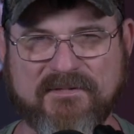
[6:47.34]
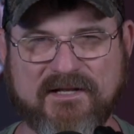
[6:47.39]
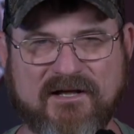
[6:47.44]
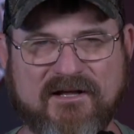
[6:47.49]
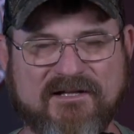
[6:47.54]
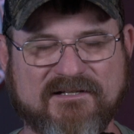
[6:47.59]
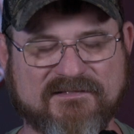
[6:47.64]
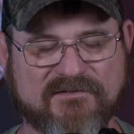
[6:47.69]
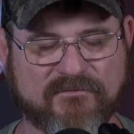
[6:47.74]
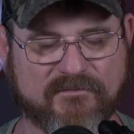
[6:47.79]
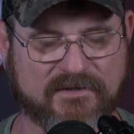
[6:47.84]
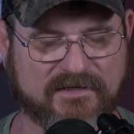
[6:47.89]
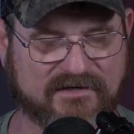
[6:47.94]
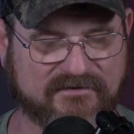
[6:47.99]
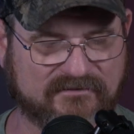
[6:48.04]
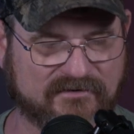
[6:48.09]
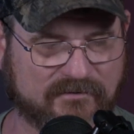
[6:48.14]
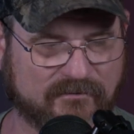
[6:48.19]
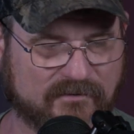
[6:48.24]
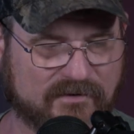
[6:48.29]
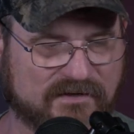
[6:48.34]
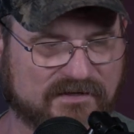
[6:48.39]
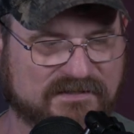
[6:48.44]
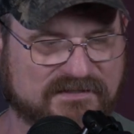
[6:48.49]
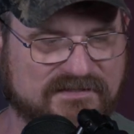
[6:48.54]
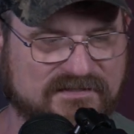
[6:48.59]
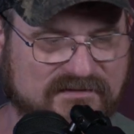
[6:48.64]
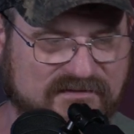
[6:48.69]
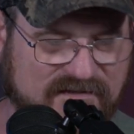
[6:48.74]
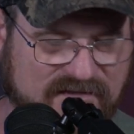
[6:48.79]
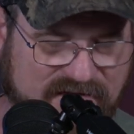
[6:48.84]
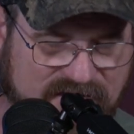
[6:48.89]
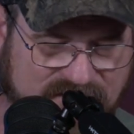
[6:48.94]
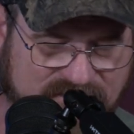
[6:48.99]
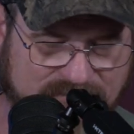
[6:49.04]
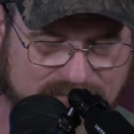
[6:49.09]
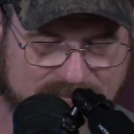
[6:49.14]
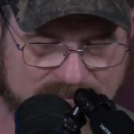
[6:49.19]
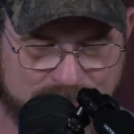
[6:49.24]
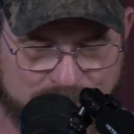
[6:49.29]
knots or whatever it was
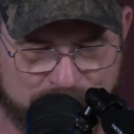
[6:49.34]
there.